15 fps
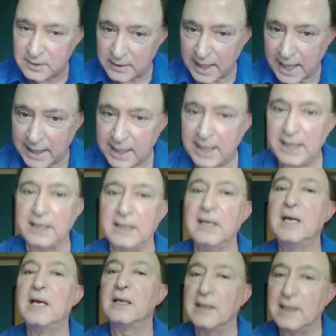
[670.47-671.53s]
to that. Hey,
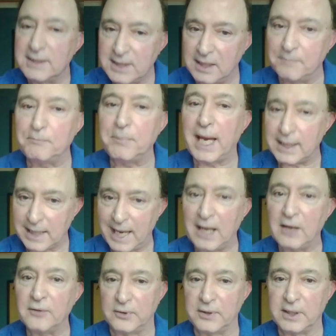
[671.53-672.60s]
let's get back
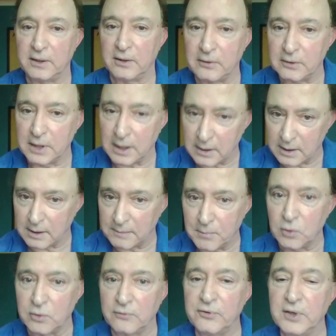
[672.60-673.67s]
out there
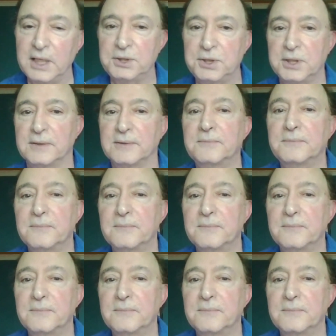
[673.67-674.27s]
motivation.